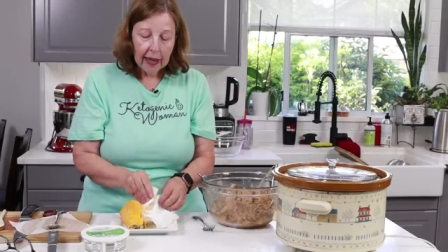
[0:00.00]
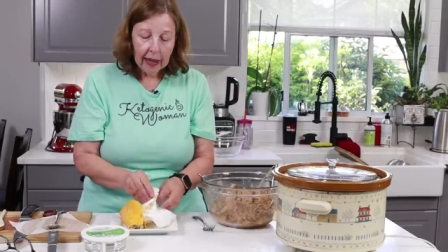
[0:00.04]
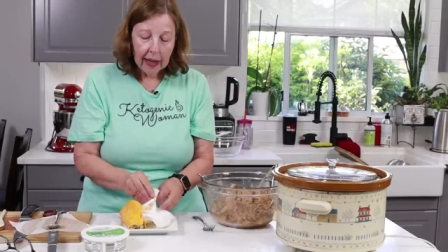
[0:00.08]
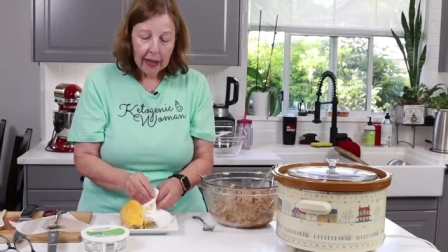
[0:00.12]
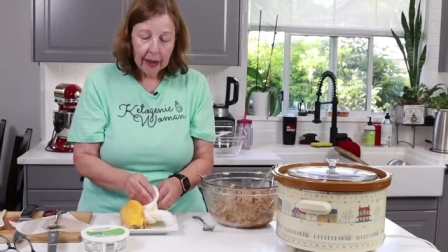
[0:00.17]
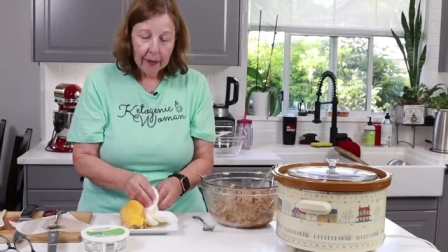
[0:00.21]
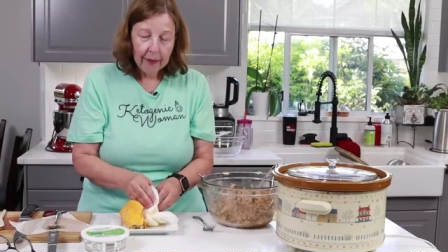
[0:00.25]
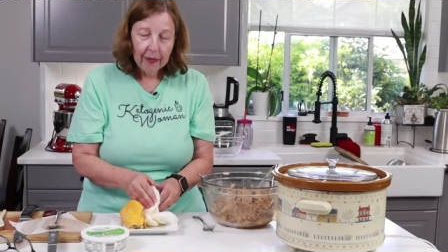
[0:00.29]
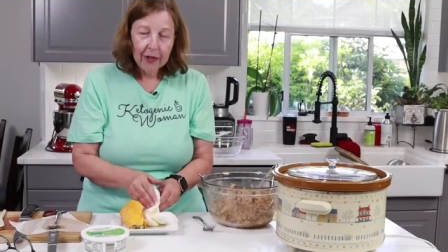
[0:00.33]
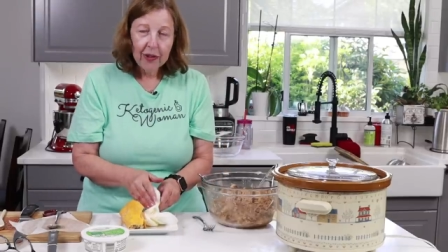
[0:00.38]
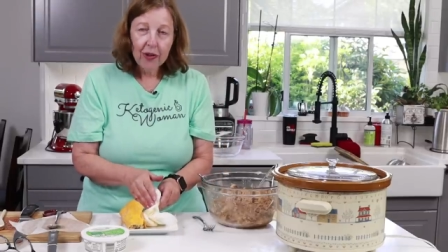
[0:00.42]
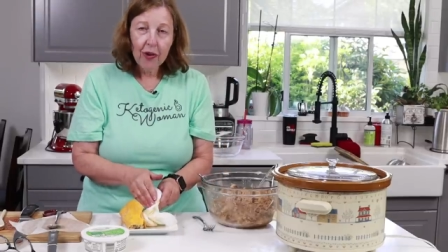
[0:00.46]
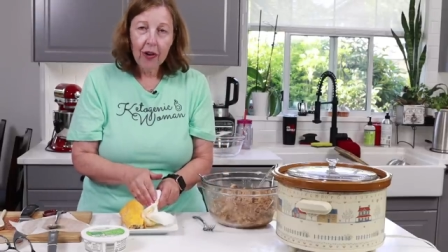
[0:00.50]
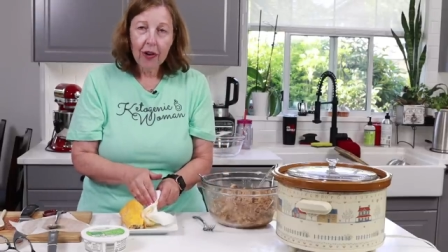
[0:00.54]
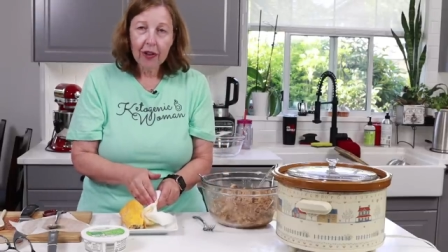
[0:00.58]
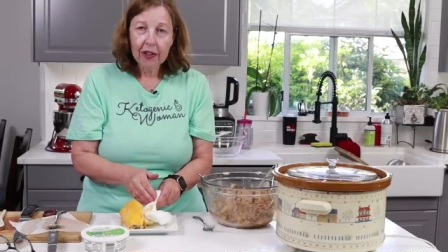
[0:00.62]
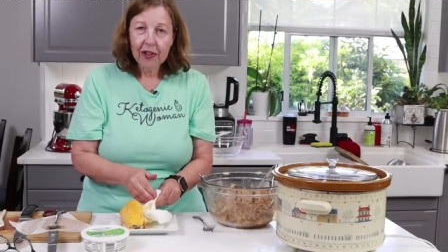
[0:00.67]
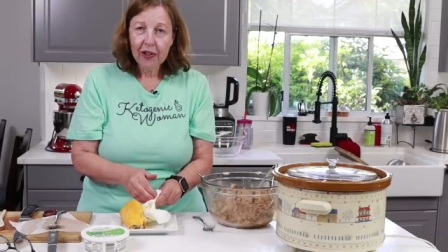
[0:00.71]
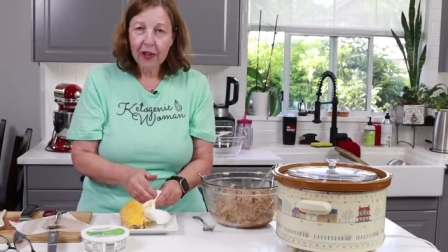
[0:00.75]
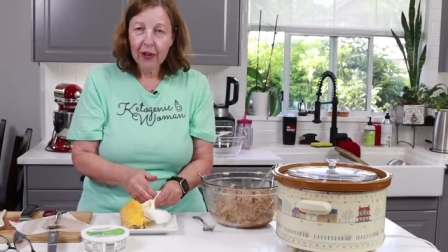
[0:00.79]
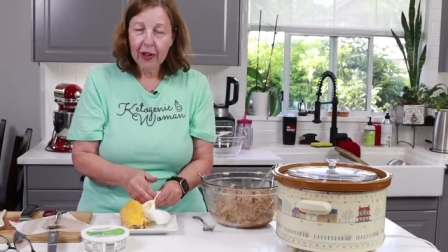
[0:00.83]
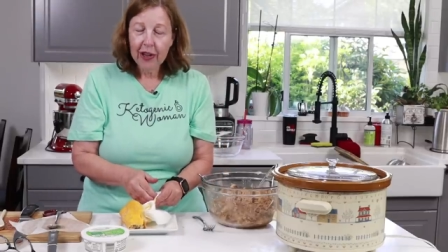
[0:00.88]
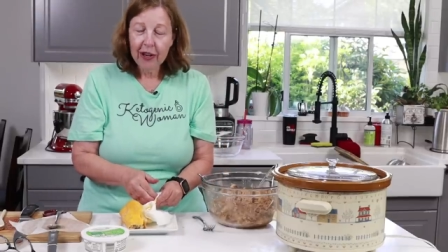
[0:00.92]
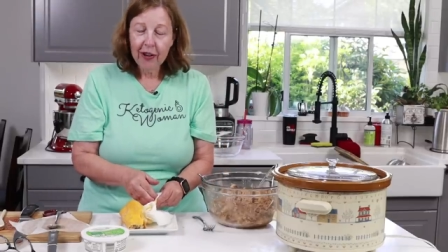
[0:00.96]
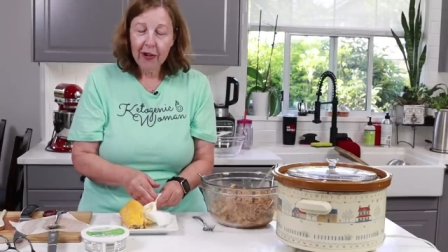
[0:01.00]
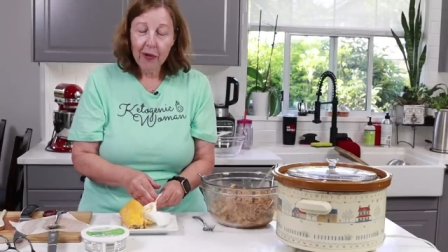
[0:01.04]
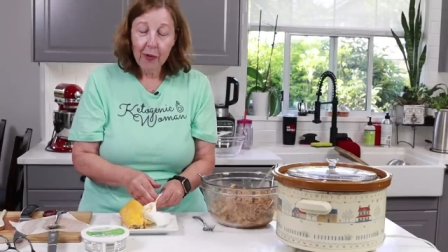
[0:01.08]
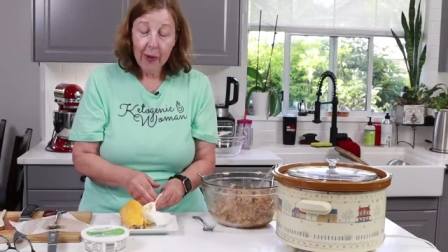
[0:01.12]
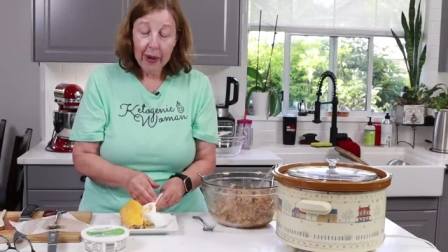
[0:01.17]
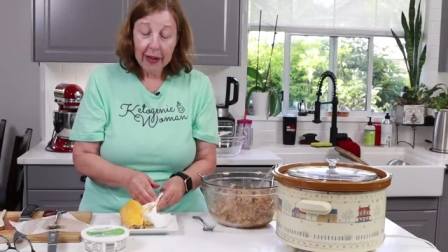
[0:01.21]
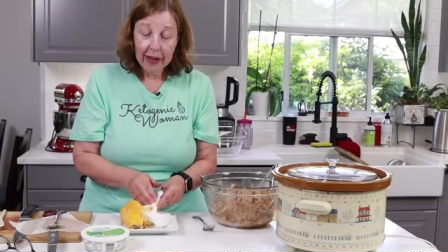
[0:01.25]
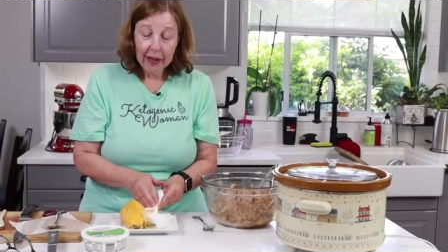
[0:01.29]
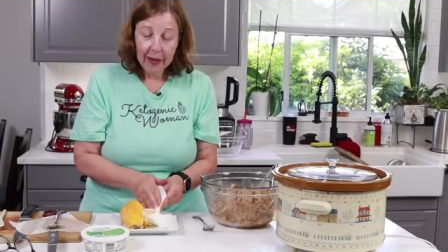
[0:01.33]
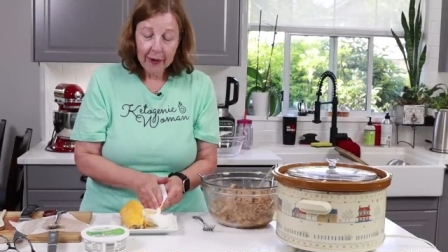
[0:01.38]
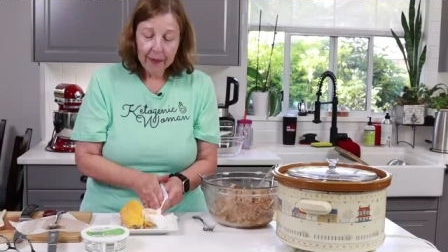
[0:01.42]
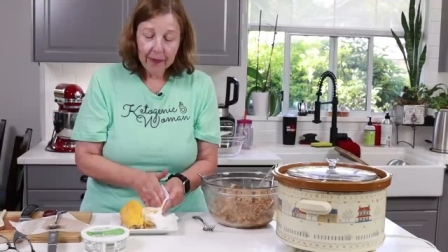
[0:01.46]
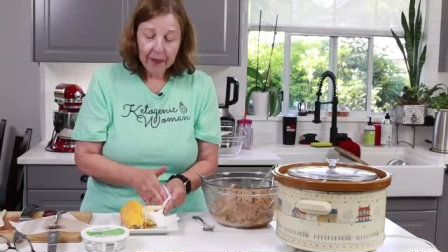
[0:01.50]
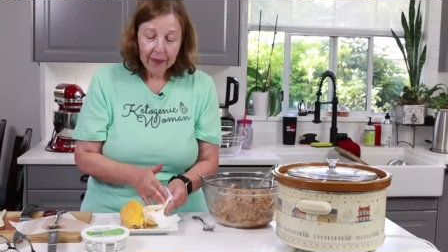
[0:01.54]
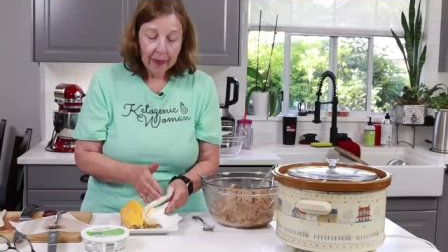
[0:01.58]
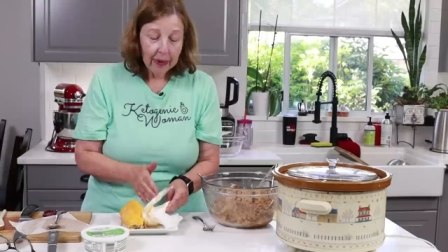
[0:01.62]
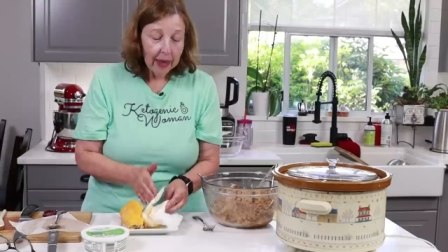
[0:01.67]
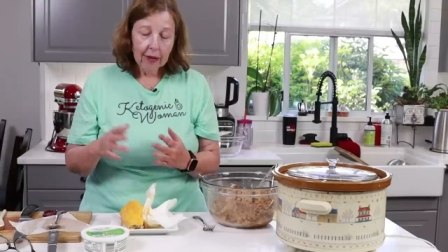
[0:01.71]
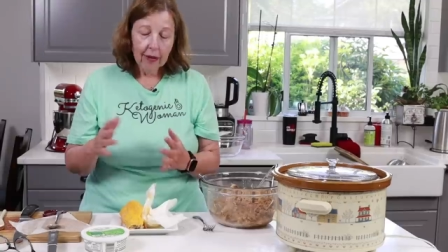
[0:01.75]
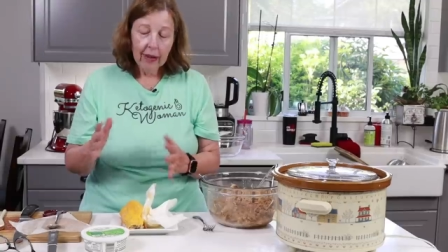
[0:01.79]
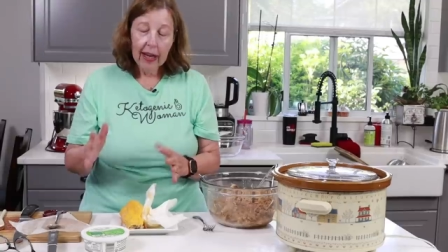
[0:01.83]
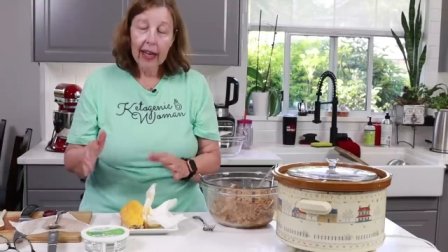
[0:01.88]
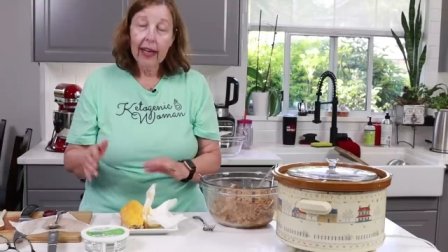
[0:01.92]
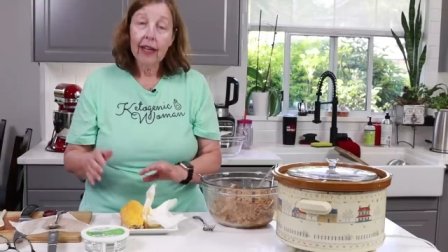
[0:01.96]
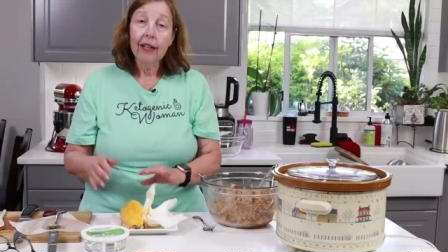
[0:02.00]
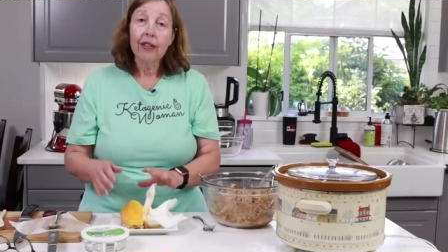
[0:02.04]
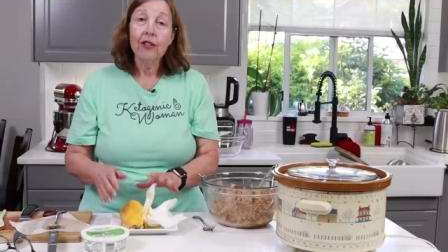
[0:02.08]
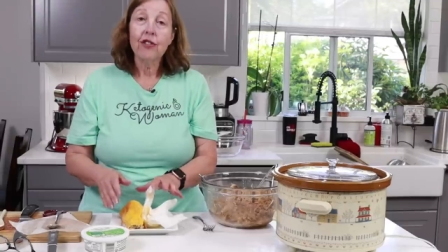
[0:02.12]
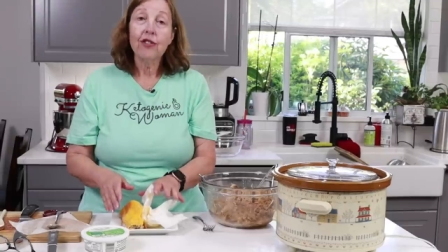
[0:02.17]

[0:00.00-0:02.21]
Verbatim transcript: Um, the dogs are here waiting. Okay,